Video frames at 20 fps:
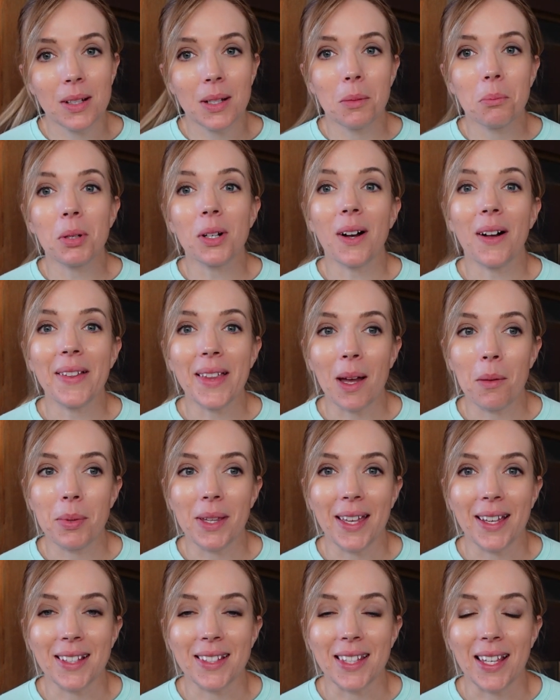But all that
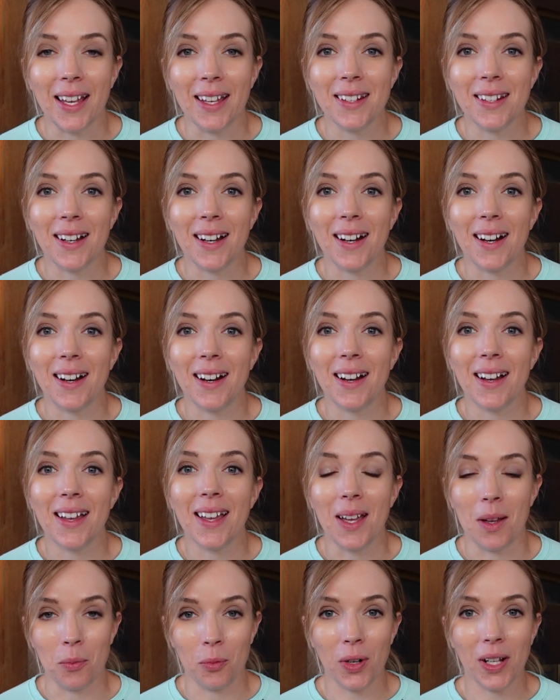being said, I
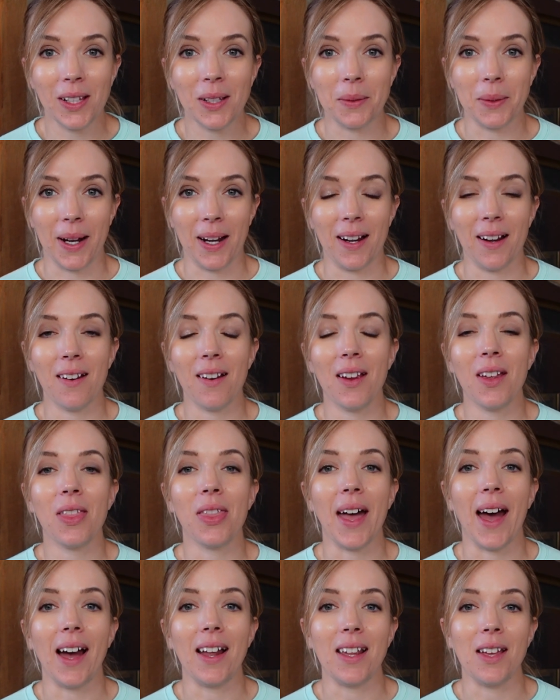am well aware
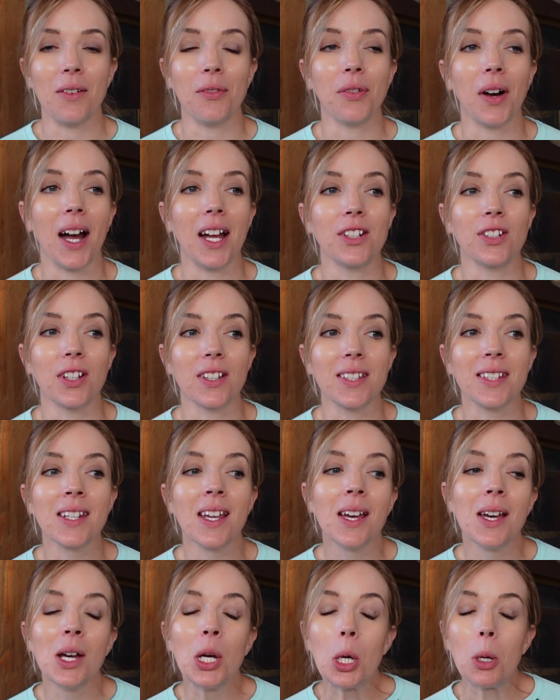that if I just
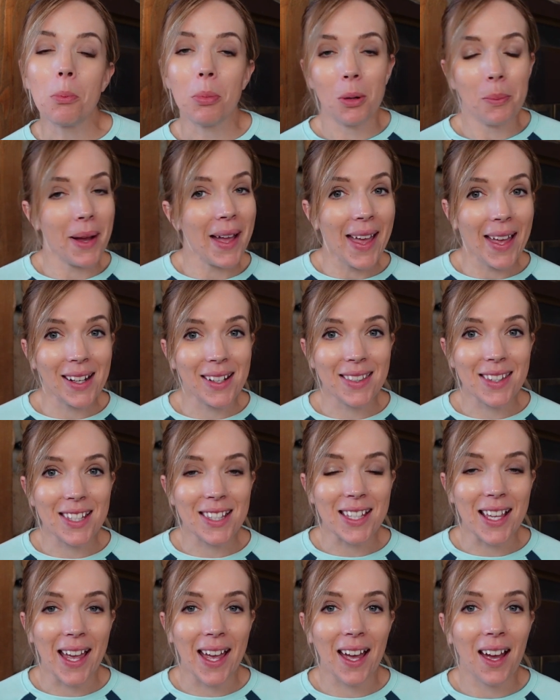put my head in the
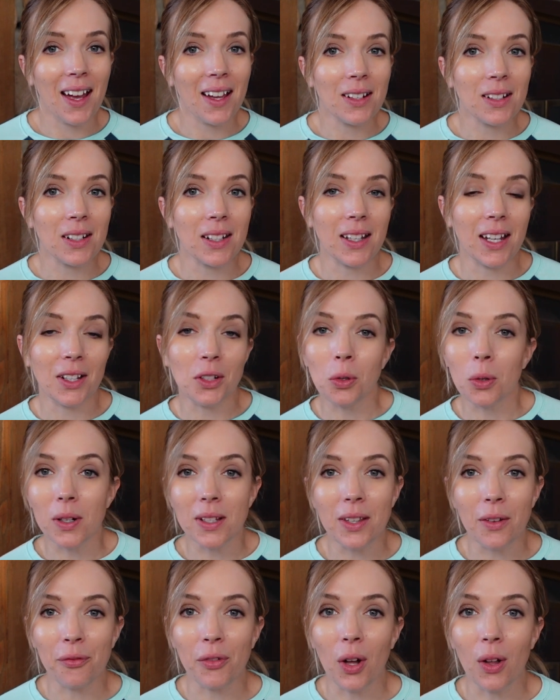sand, ignore
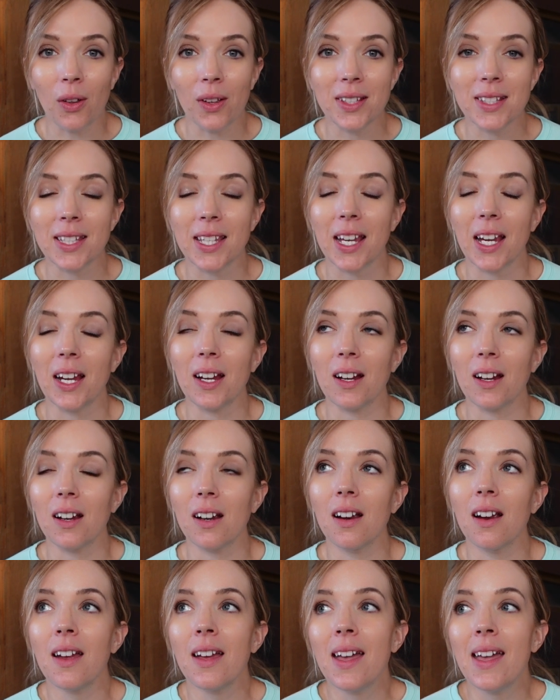that fall is
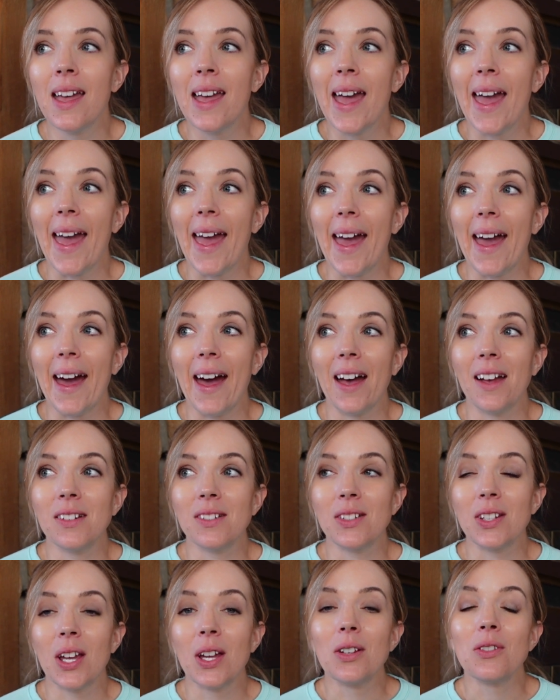here,
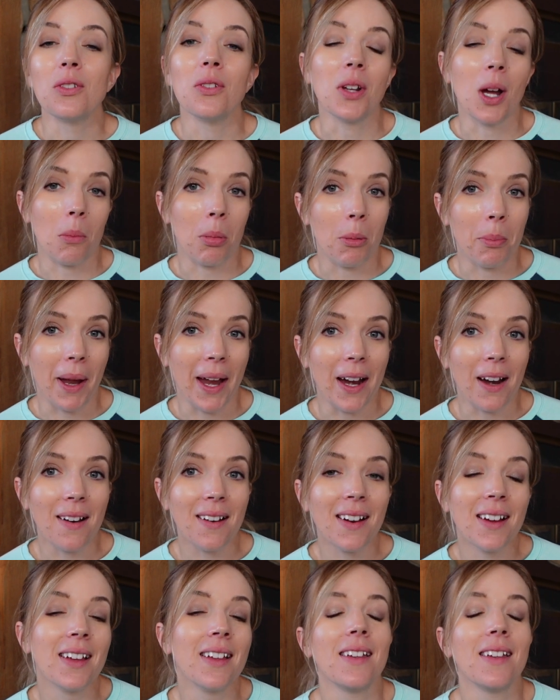and do not prepare,